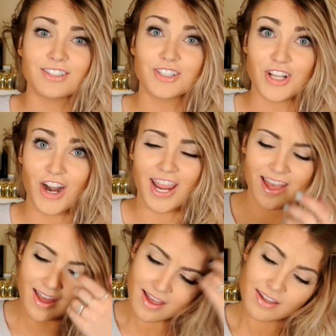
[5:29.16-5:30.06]
sorry,
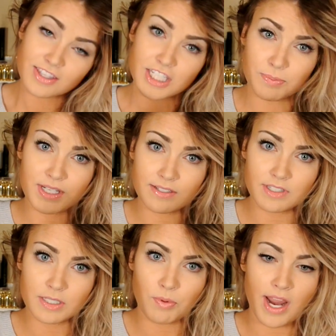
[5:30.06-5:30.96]
the spritz of
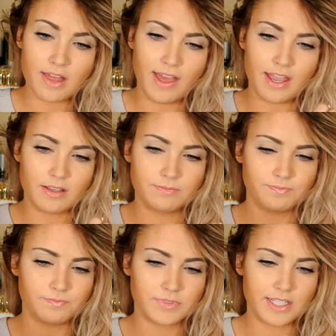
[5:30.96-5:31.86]
the spray, like,
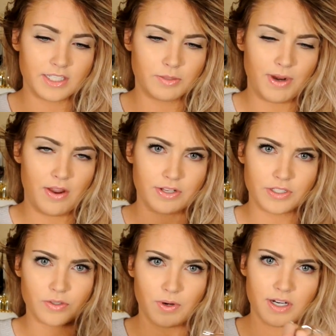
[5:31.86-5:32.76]
doesn't spray out in a
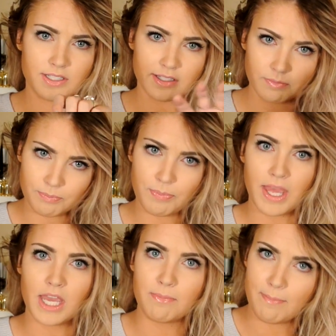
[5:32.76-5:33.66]
squirt, it's a
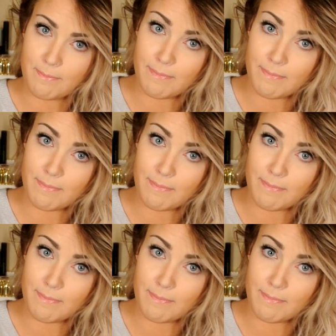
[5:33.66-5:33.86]
big